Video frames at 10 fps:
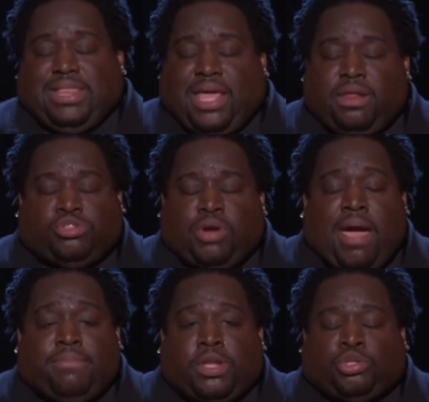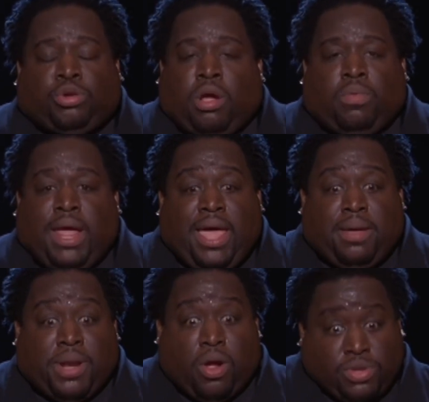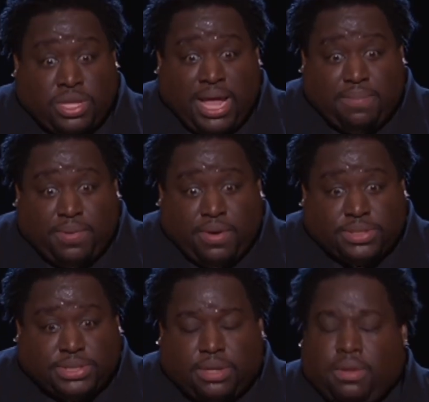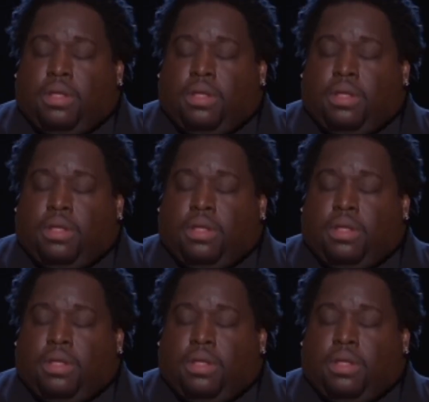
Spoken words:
I thought he was driving the truck with a helmet on. You think I'm moving?